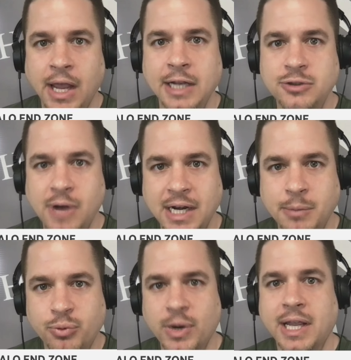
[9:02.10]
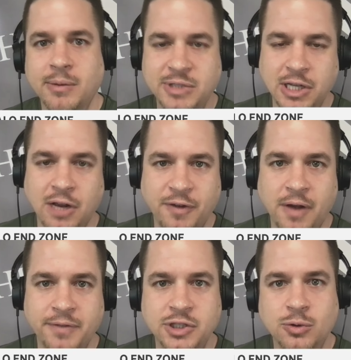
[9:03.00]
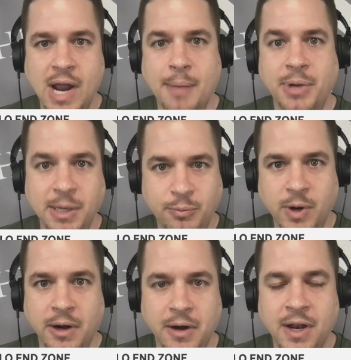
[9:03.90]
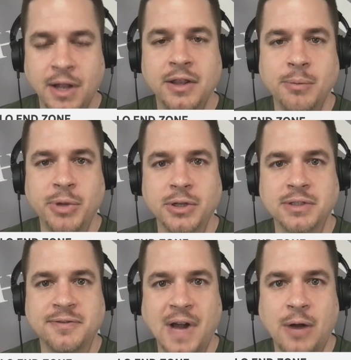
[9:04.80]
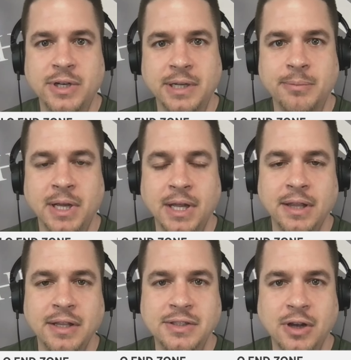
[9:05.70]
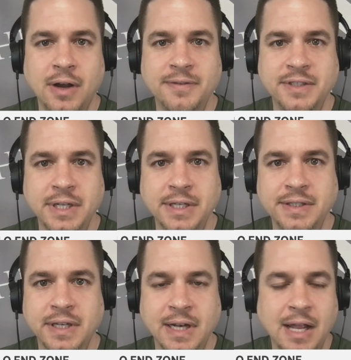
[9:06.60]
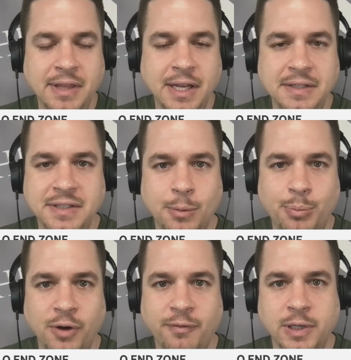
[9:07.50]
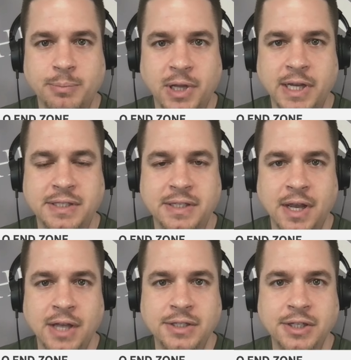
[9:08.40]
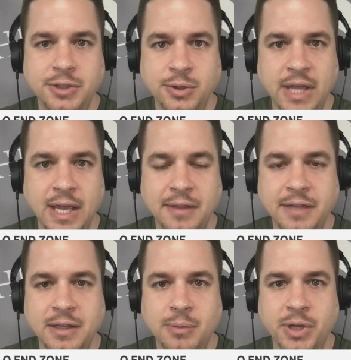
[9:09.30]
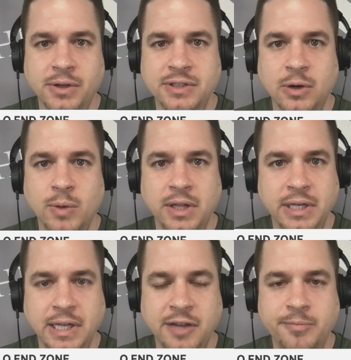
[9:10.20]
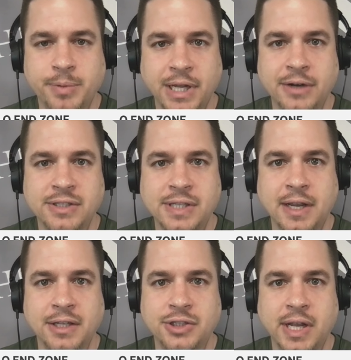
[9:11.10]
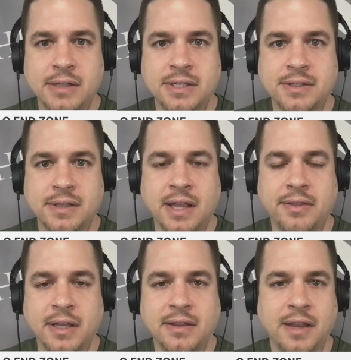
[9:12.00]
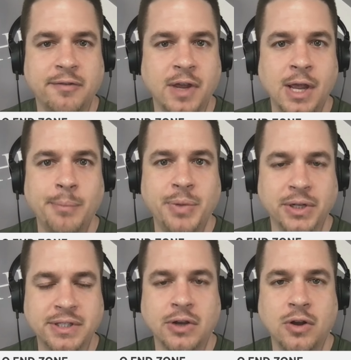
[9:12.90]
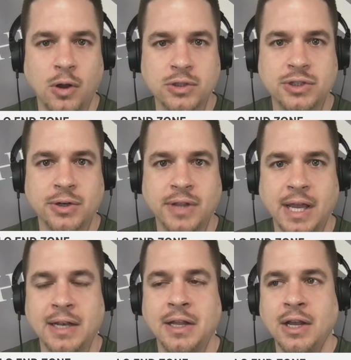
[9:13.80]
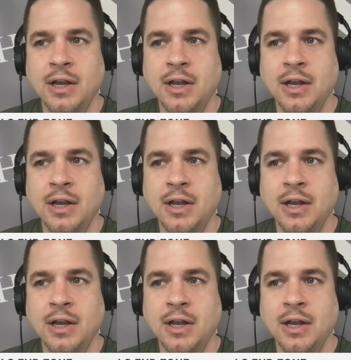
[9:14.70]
and trying to bring himself off the scrap heap where the Bills found him this offseason. And I think he's in a perfect place to do that. I think the Bills are willing to give players second chances, and I think they've built a culture that